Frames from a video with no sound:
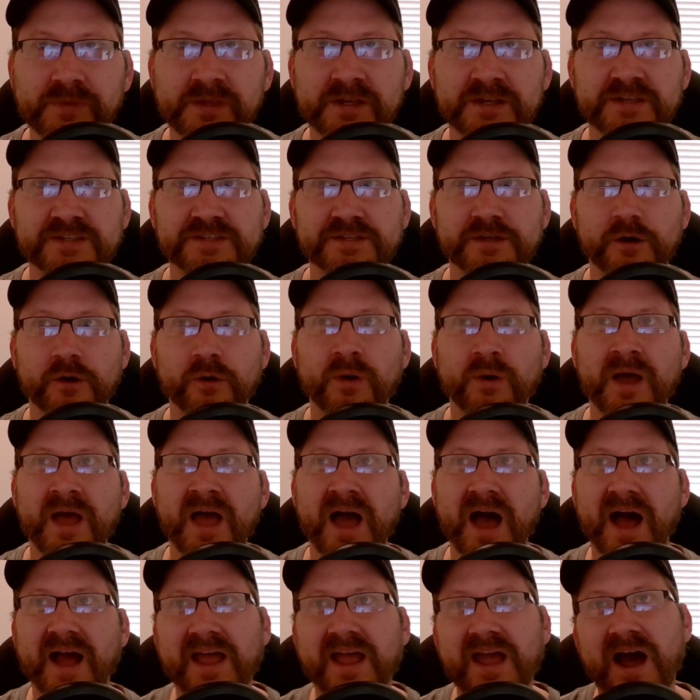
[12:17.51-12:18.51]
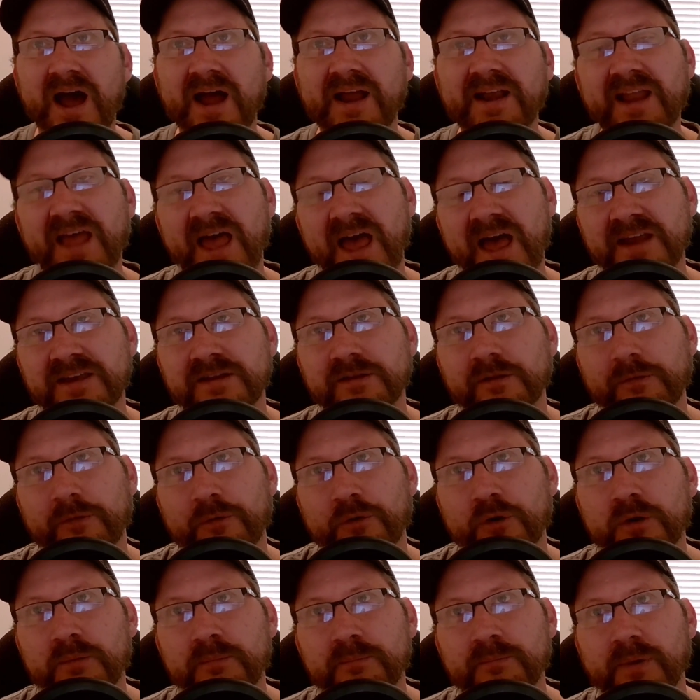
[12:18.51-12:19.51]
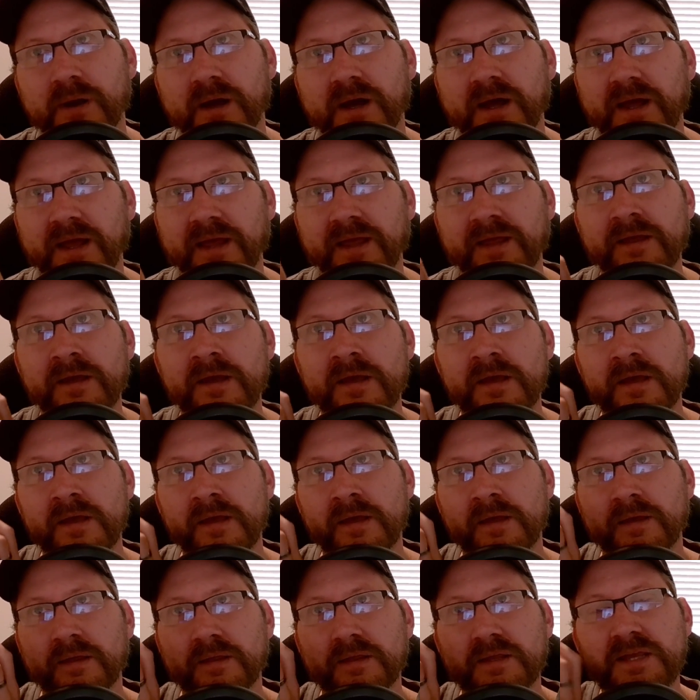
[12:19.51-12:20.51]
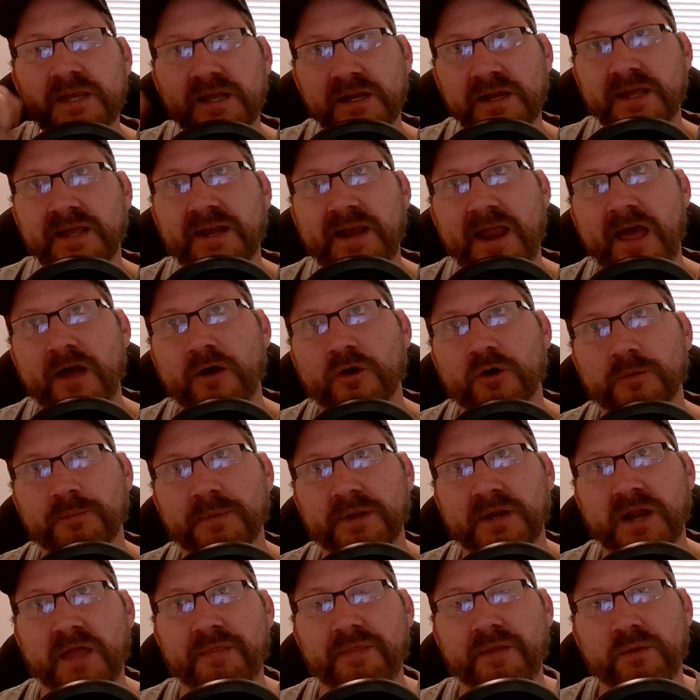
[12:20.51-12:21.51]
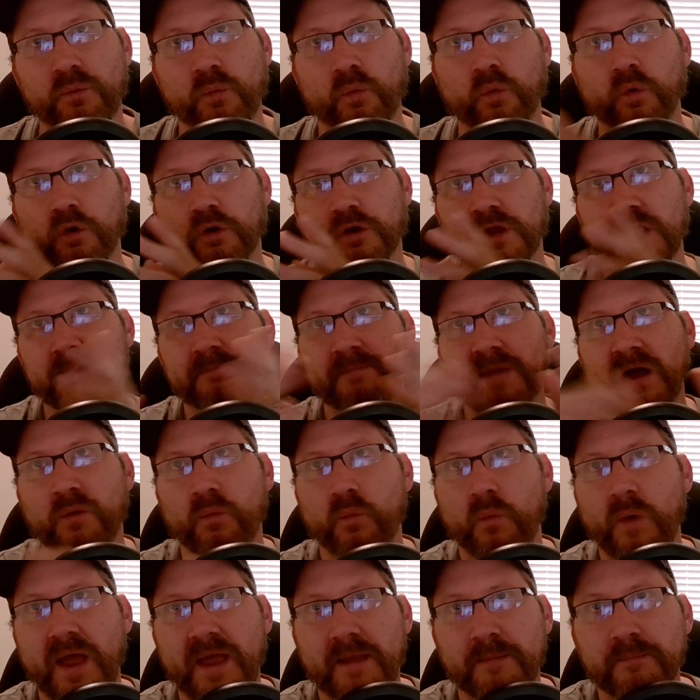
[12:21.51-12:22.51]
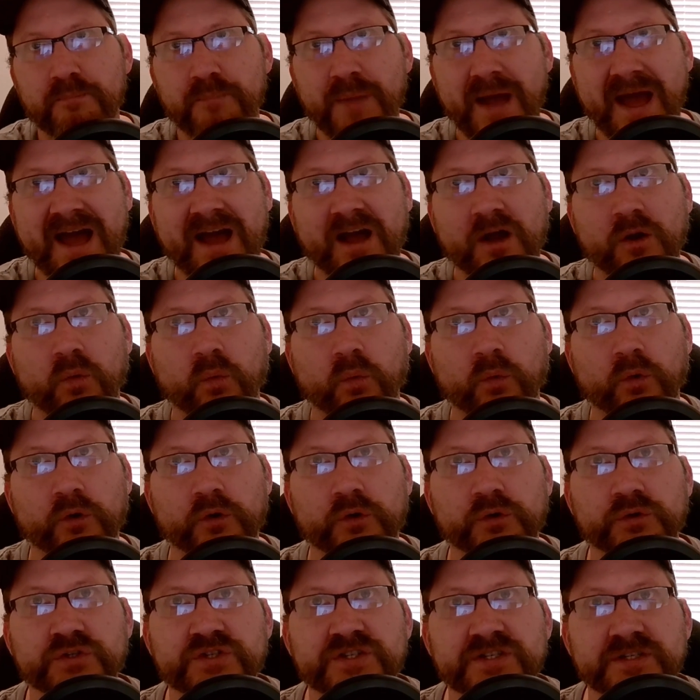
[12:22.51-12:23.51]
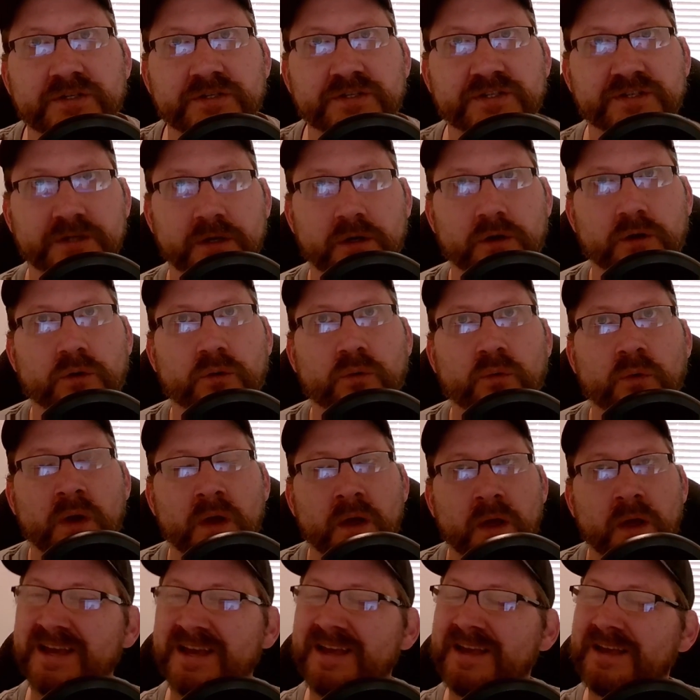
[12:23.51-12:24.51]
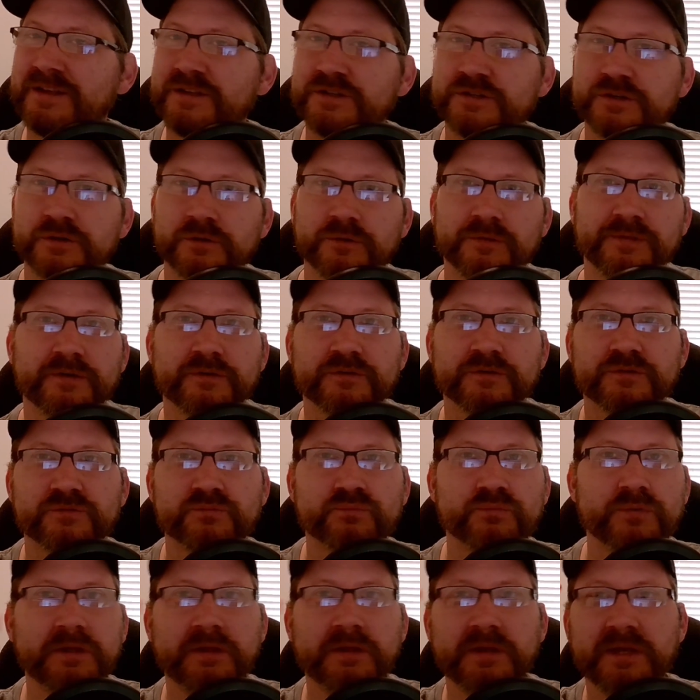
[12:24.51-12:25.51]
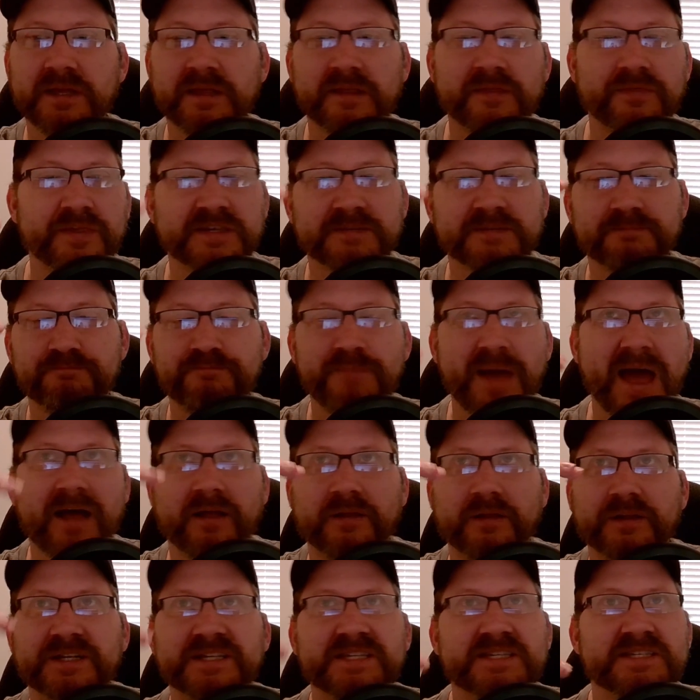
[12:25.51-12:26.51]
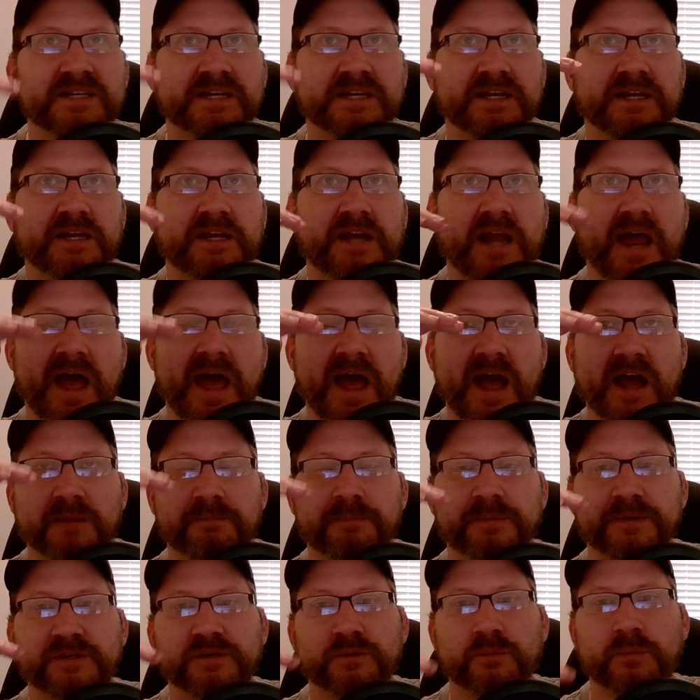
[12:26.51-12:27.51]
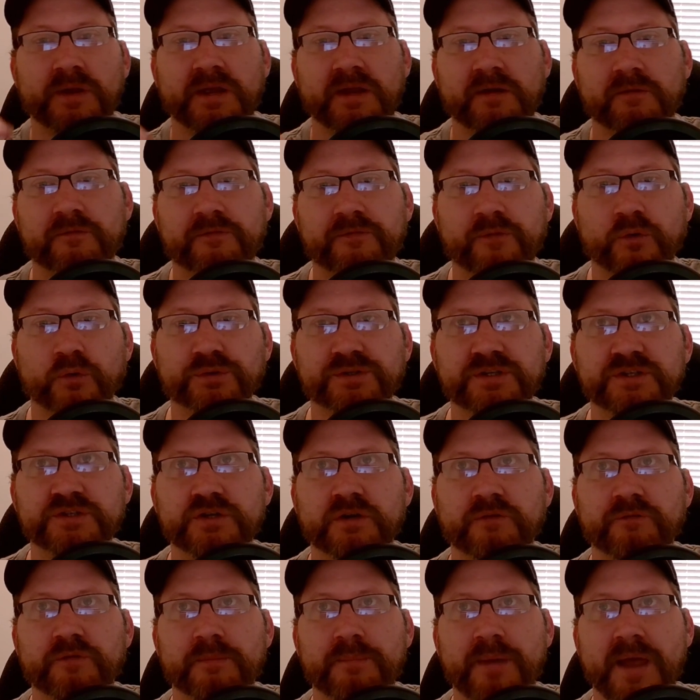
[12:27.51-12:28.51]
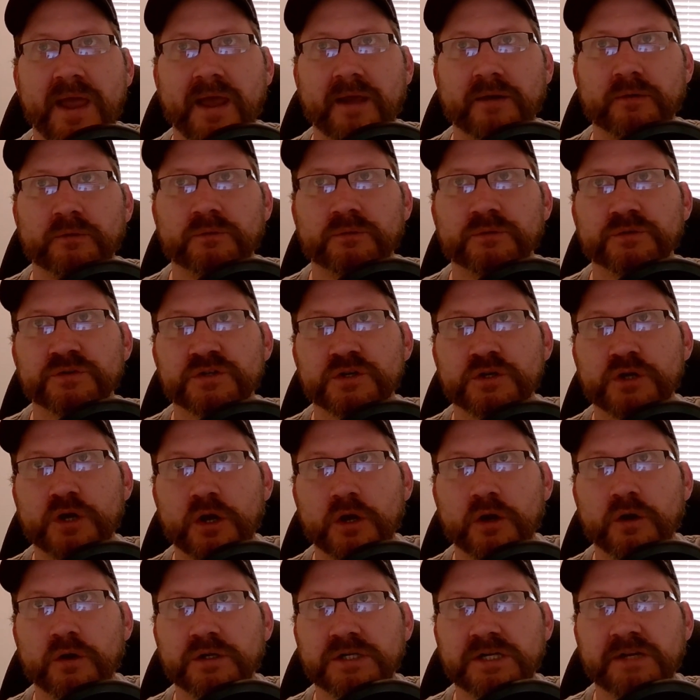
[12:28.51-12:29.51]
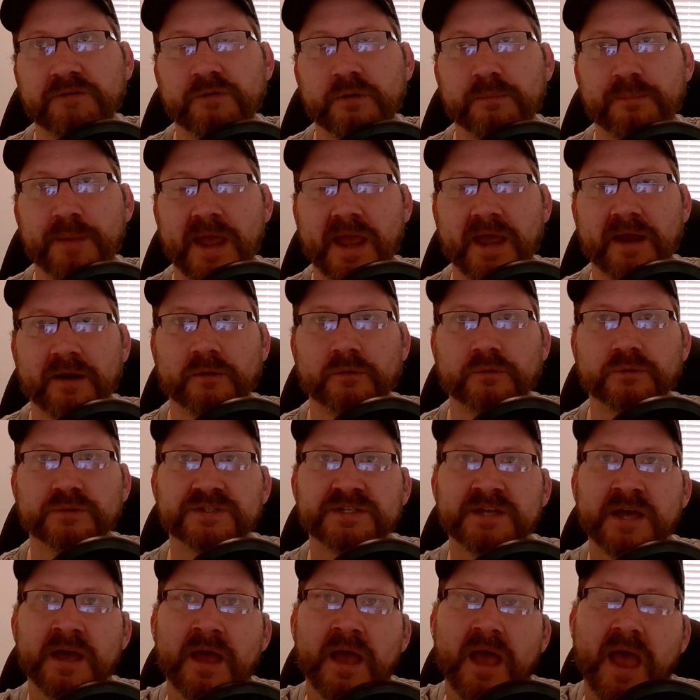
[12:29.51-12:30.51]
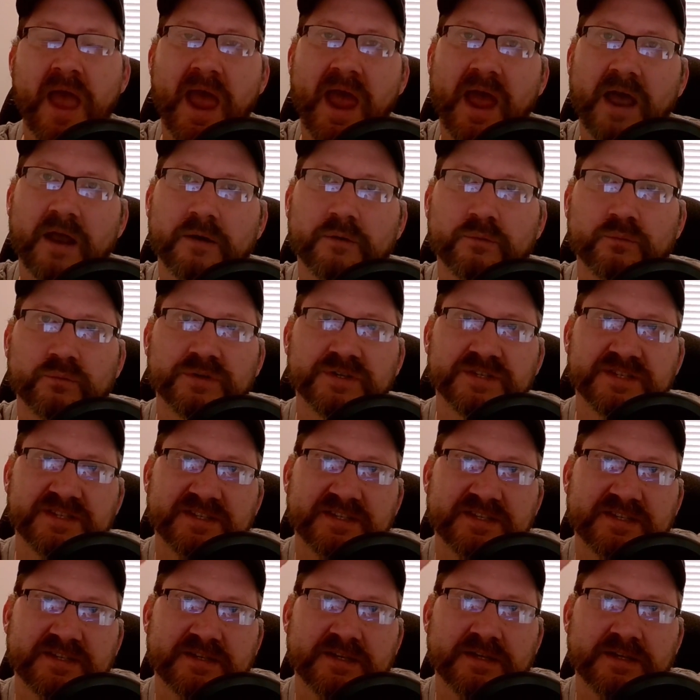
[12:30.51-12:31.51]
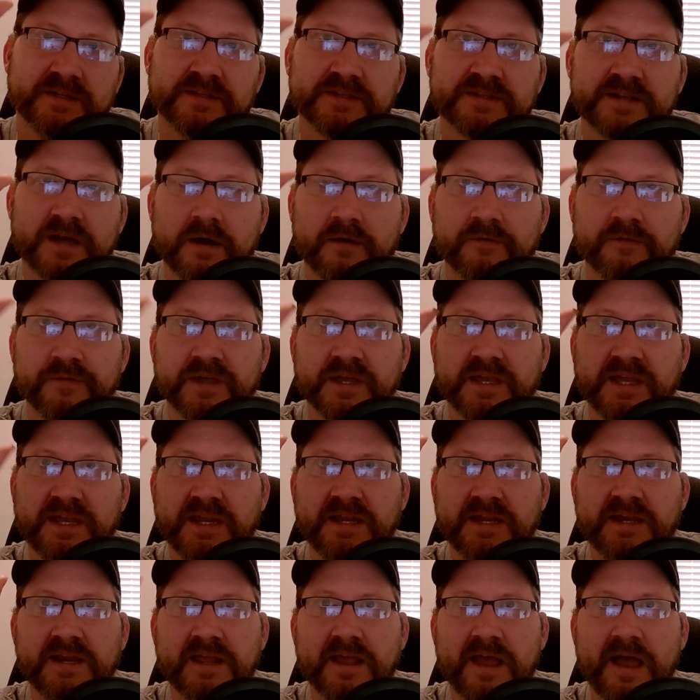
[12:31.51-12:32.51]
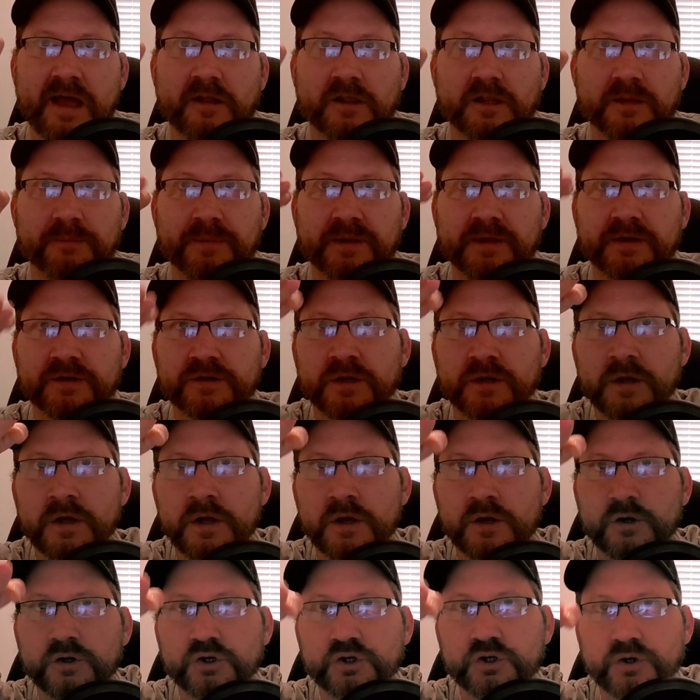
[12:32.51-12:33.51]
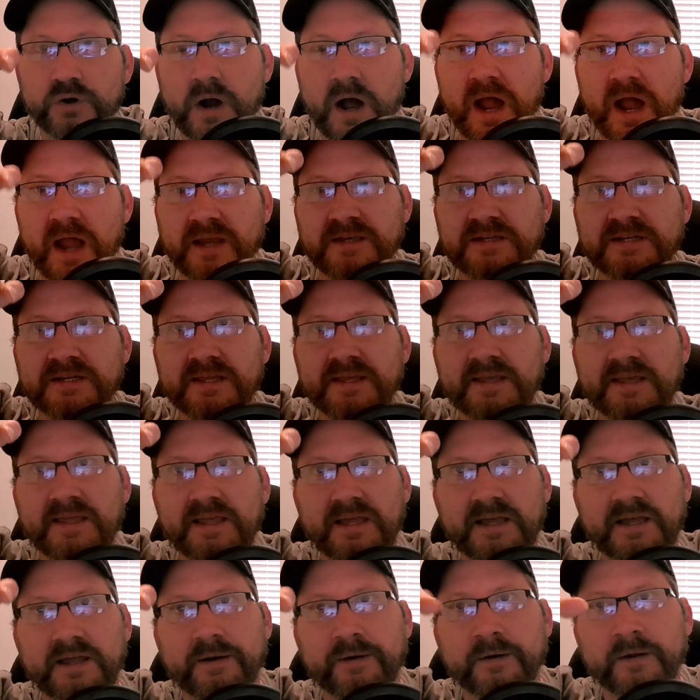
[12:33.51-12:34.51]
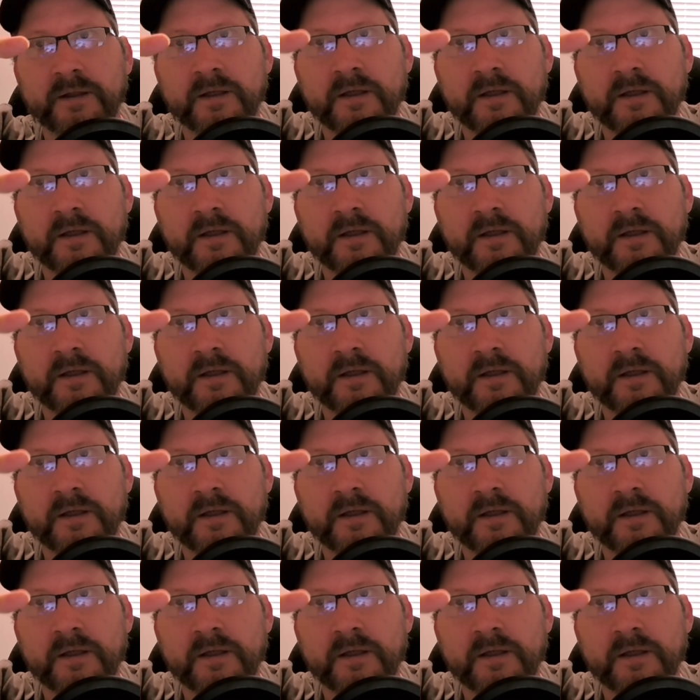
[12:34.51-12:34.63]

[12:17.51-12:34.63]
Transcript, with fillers: So I kind of had to learn by getting an element and then working my way backwards. So so there's really this balancing act between voltage of your panels, current of your panels, and resistance of the heating element, trying to get